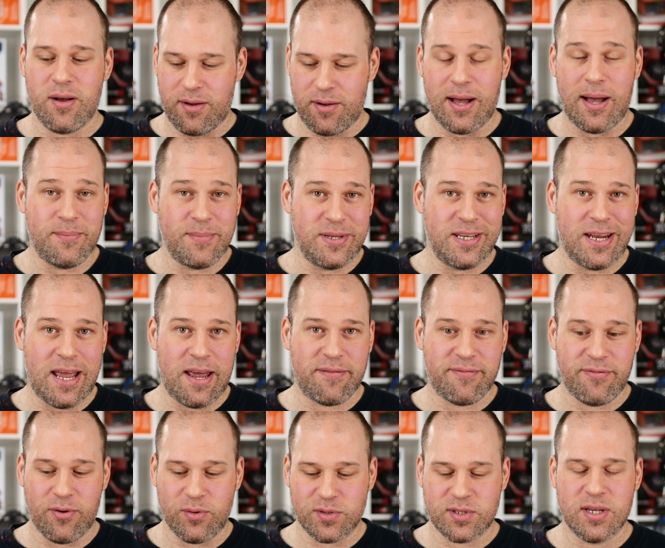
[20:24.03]

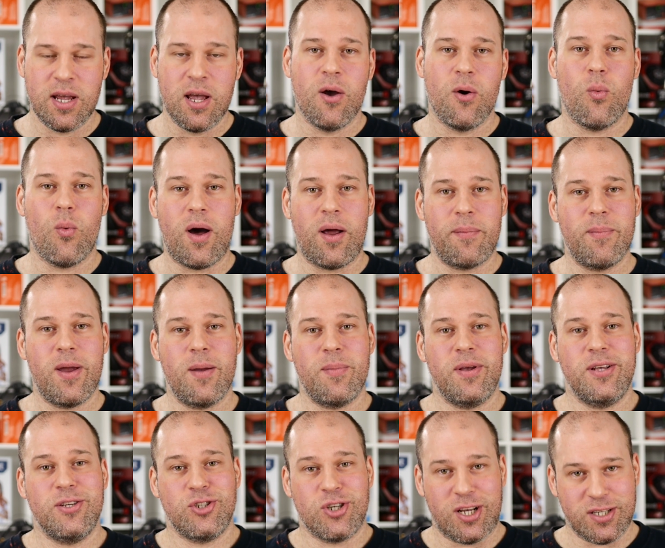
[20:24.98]
Headphones. One
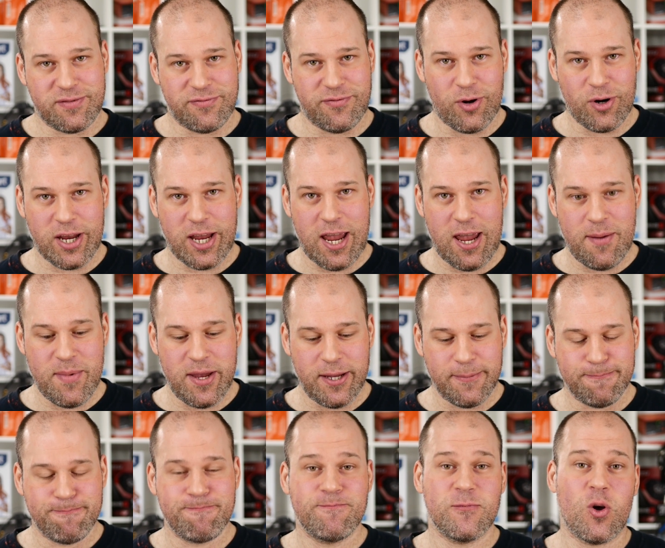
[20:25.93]
maybe just for
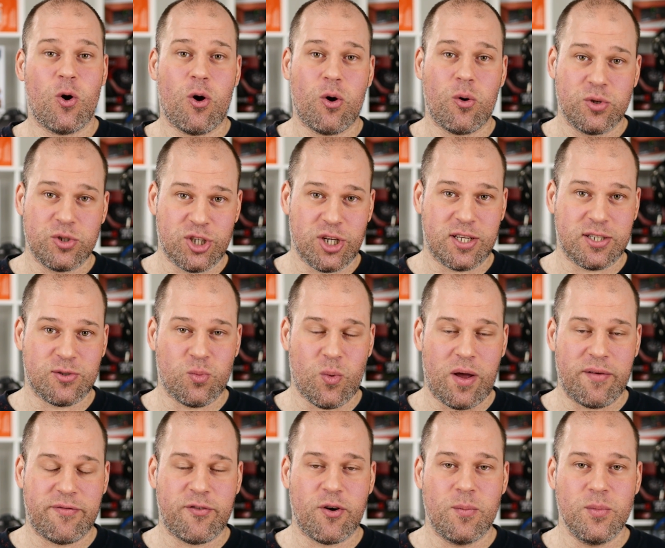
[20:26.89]
gaming, or just
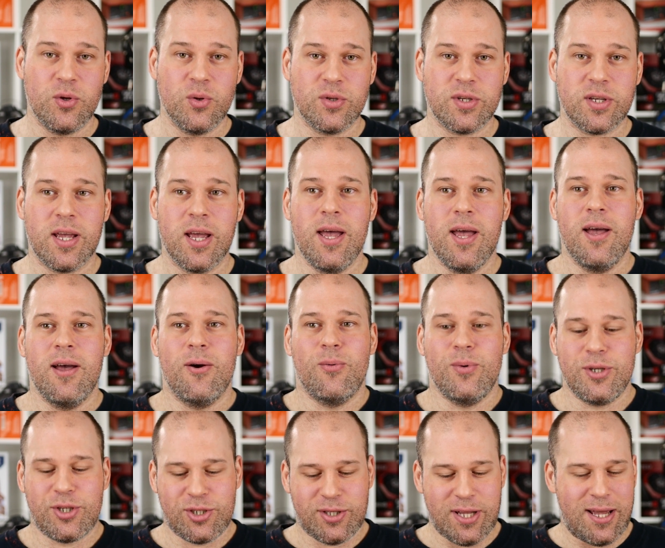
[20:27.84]
one for music,
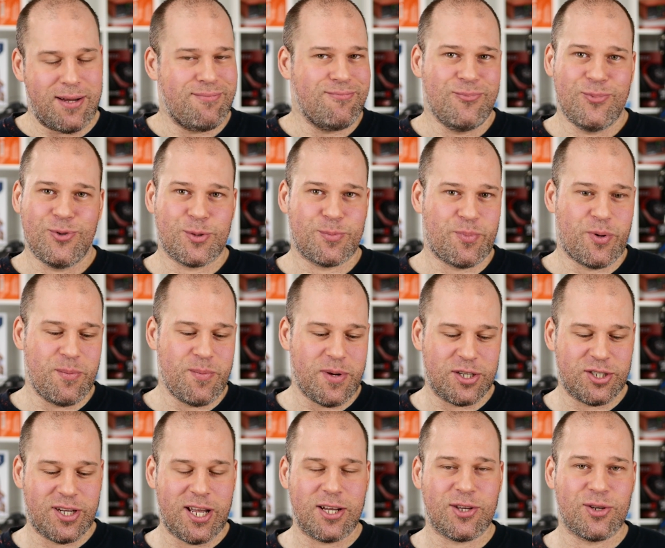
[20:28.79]
which then would pretty
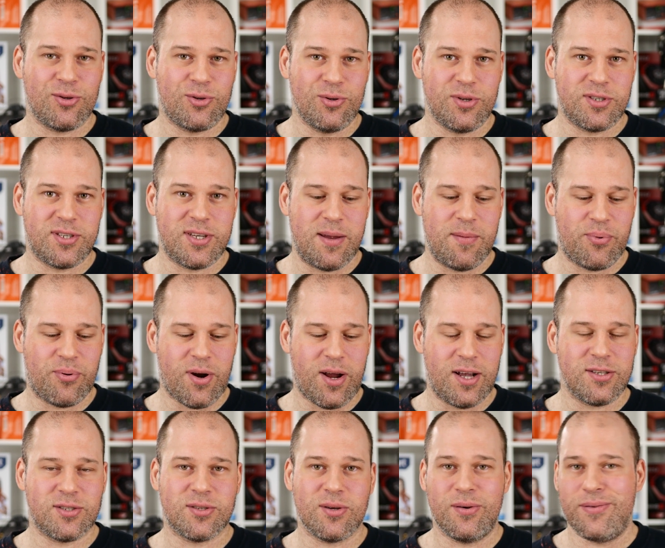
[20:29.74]
much get you to the same
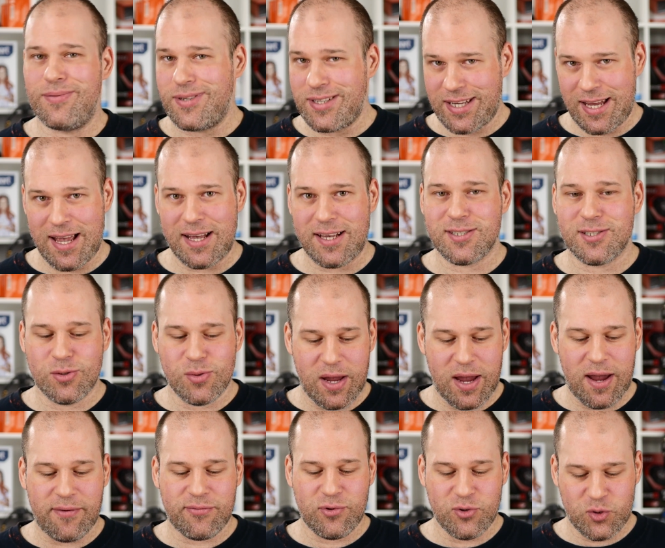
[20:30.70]
price. So yes, you
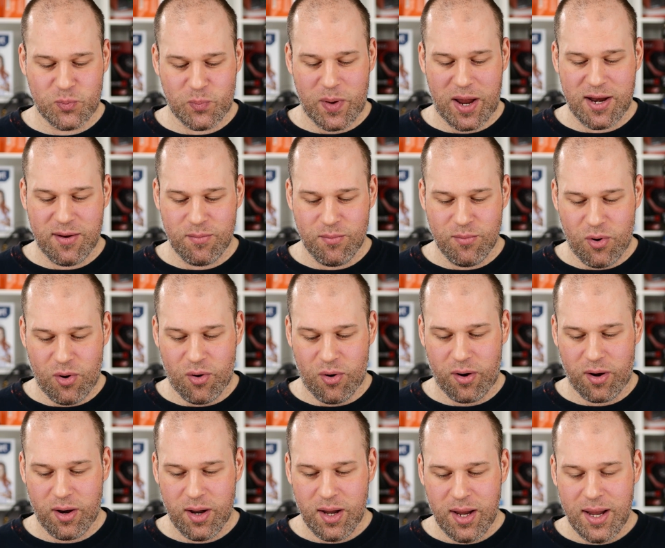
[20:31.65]
have to spend
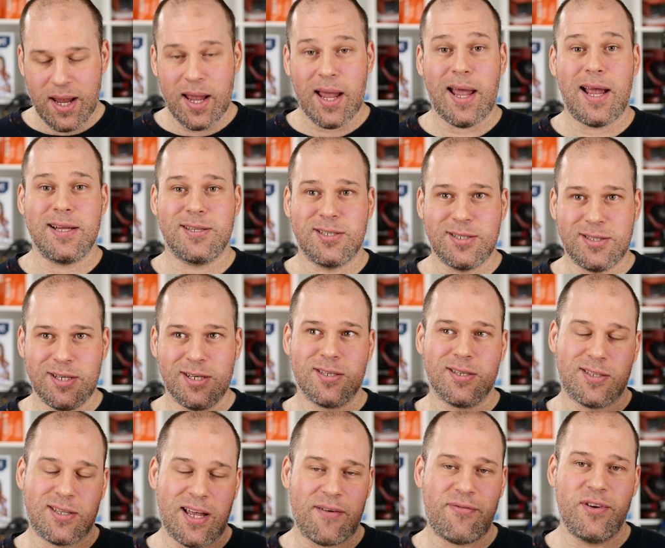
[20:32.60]
more. And this
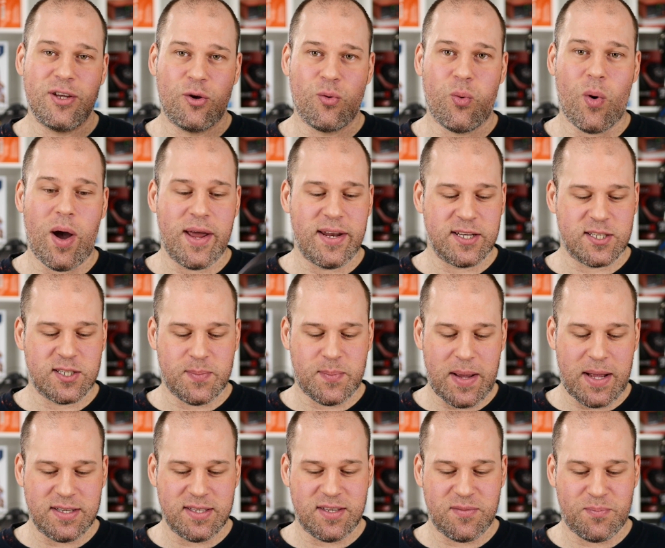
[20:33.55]
is definitely quite
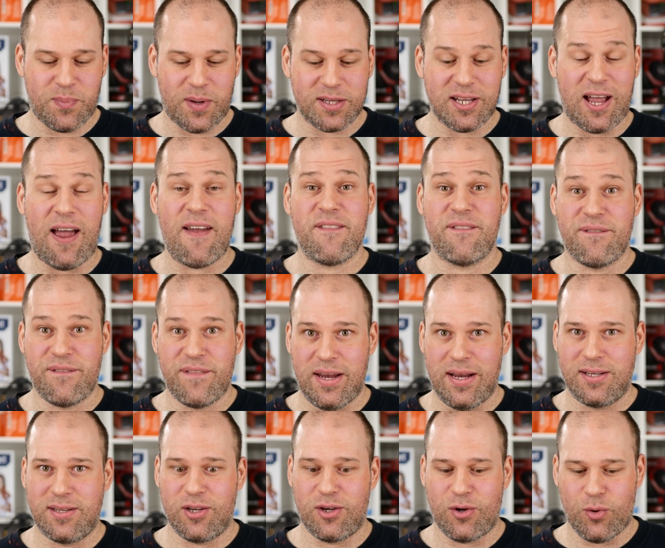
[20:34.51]
expensive, but I
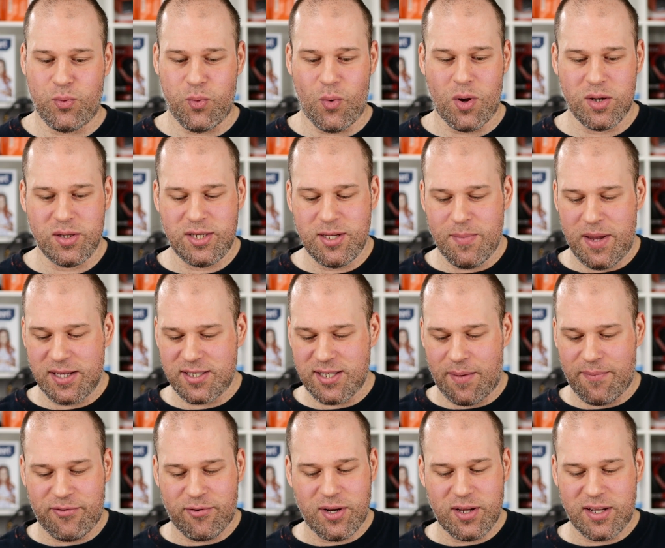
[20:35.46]
think the quality makes
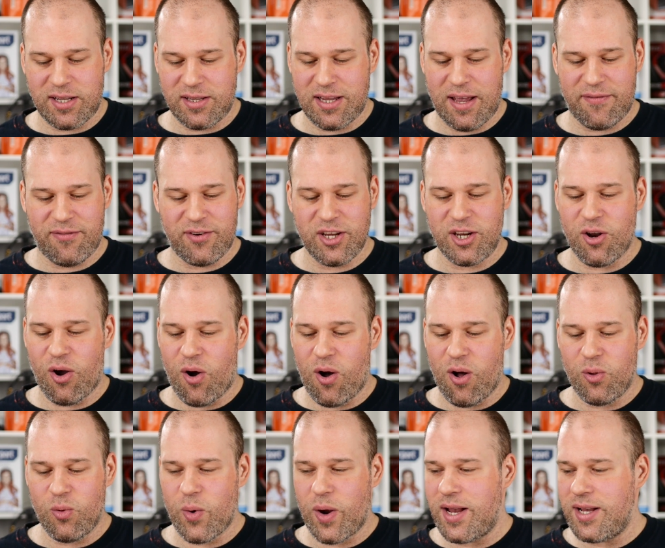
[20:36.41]
up for it definitely in
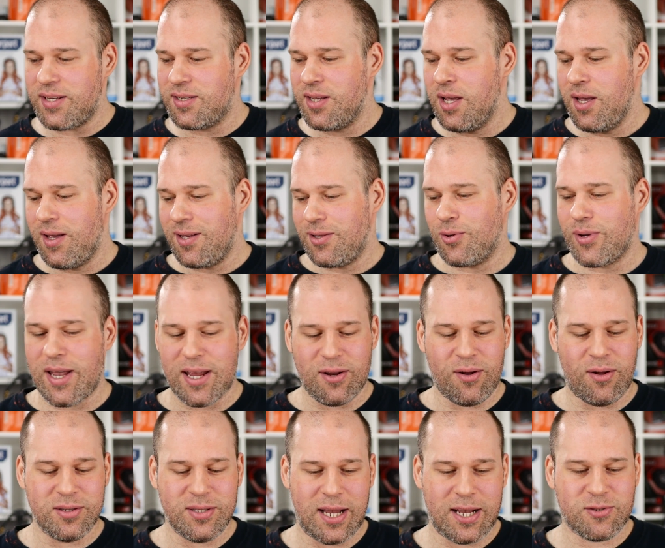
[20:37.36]
all ways. You get
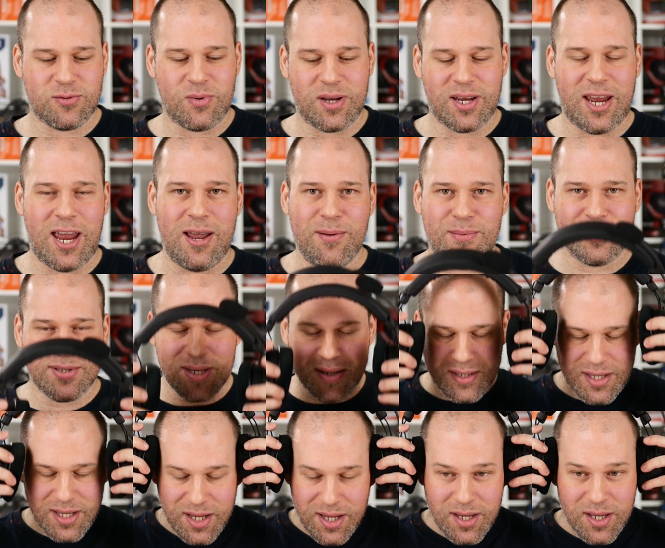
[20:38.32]
all the extra cables,
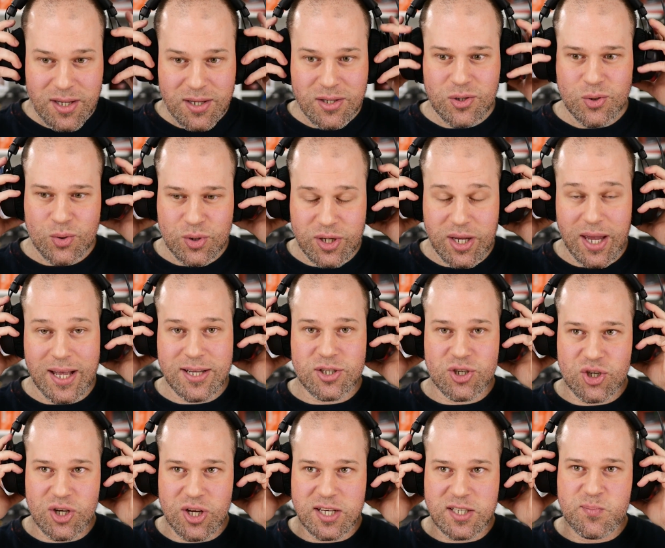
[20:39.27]
and you get
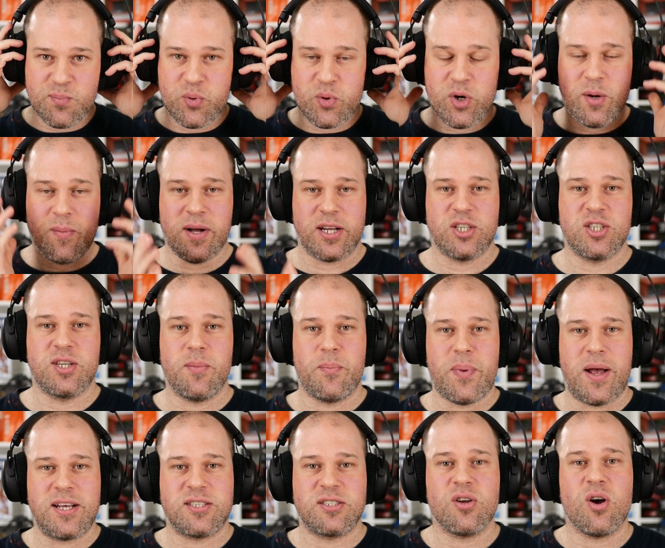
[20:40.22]
just pretty much the
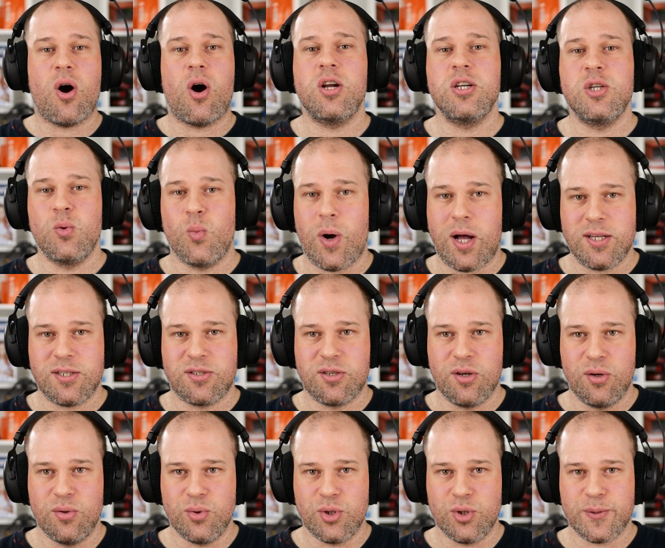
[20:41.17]
best all-in-one
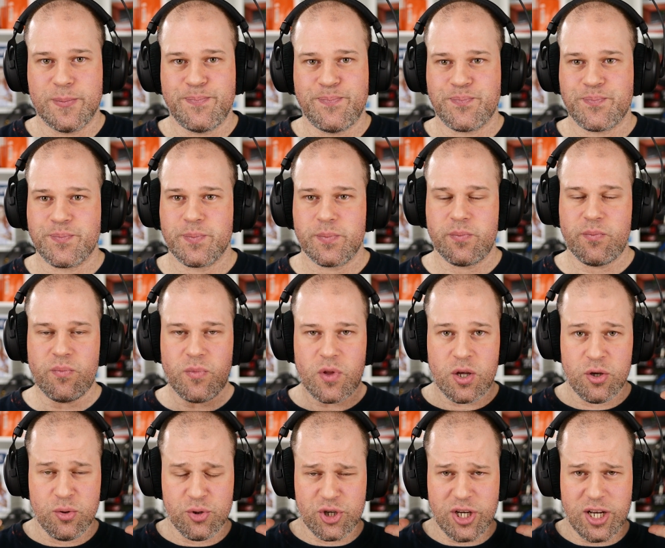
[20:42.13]
solution.
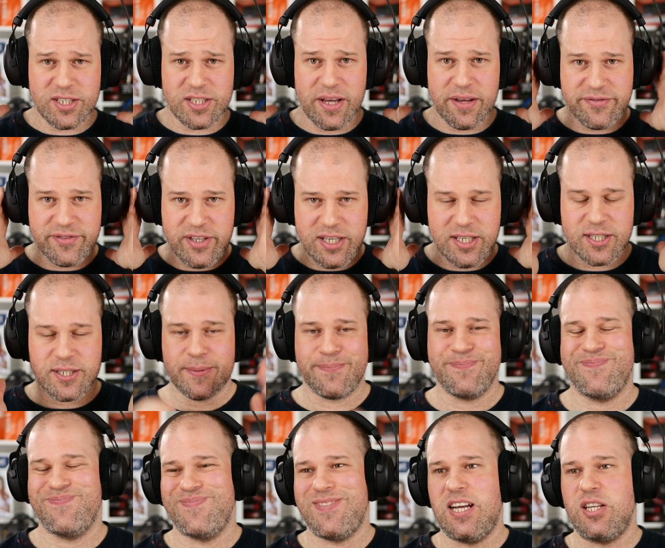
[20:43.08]
You just have these,
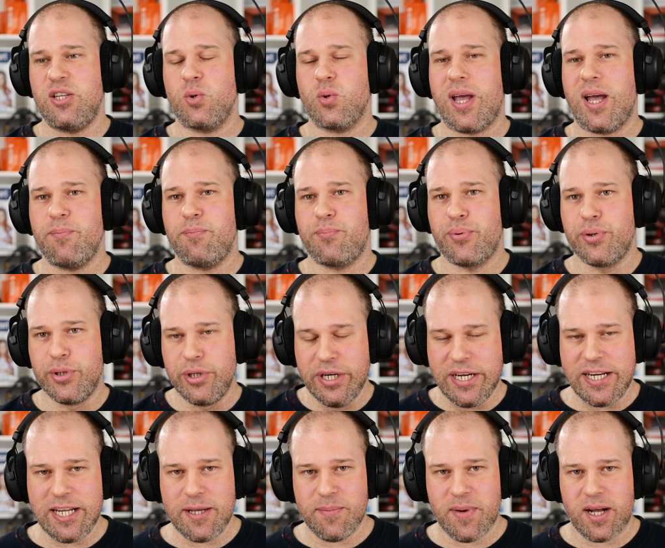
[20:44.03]
and you can
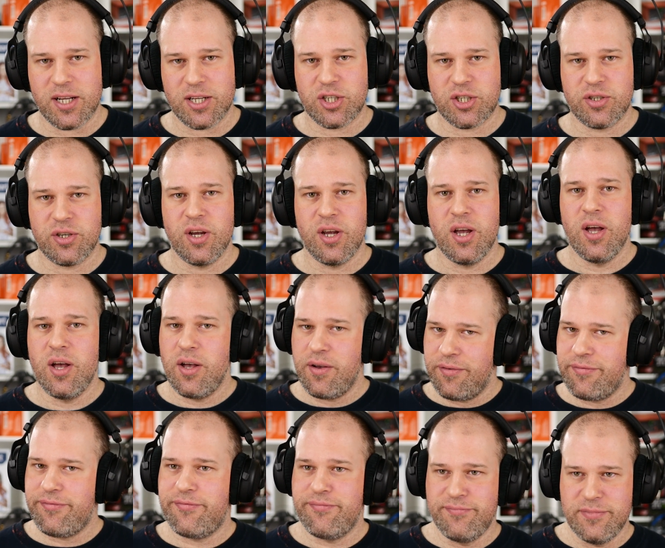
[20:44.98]
pretty much,
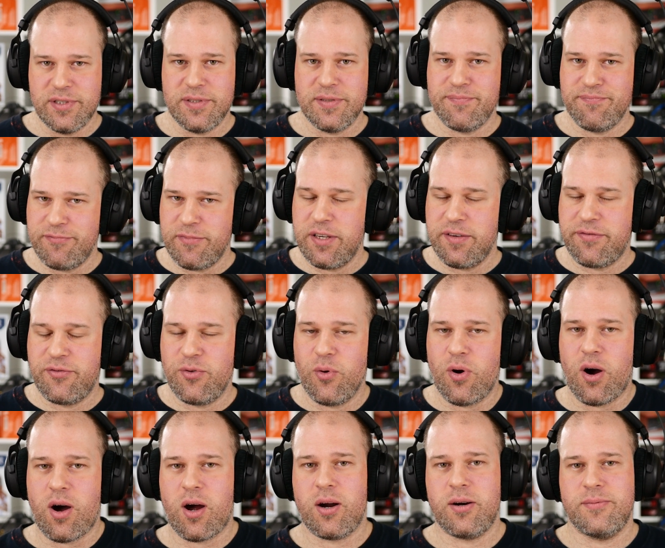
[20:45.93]
if you
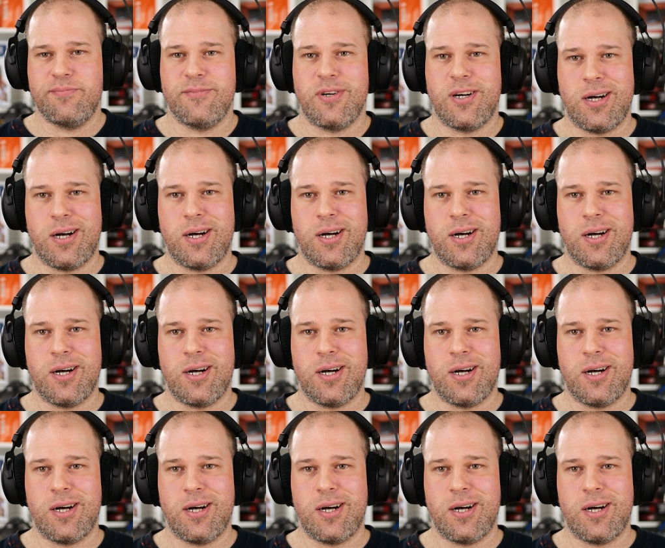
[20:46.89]
are